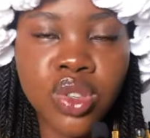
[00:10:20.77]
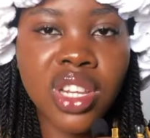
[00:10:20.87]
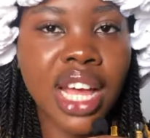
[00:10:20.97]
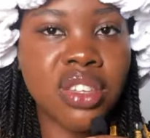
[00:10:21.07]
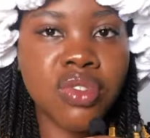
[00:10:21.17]
So
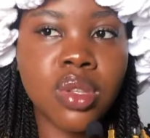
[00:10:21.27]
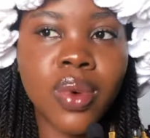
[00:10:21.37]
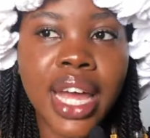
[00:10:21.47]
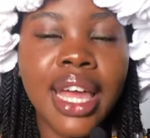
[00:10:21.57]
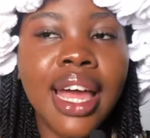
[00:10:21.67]
that's the reason
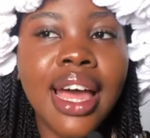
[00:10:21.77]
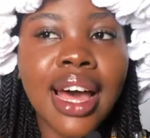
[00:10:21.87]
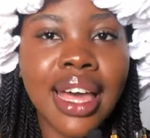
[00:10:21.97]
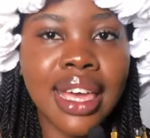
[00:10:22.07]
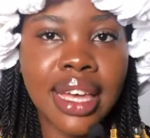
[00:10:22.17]
why
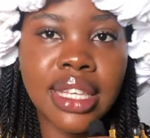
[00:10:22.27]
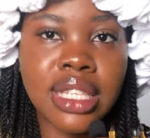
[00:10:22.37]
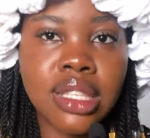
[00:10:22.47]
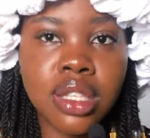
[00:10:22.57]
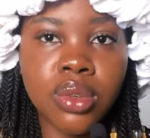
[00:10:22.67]
her hair
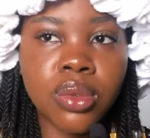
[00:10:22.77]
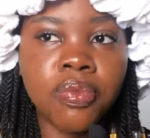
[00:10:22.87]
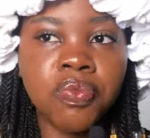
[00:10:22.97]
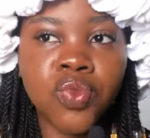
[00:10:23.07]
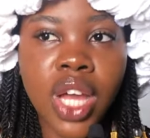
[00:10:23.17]
is
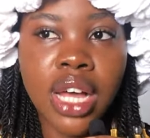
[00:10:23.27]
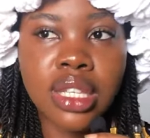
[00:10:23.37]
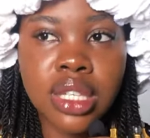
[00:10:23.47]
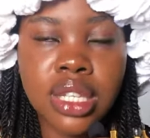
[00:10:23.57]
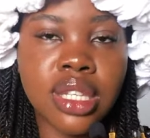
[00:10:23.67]
still
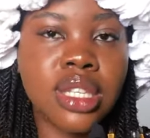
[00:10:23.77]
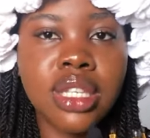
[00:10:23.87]
as it is.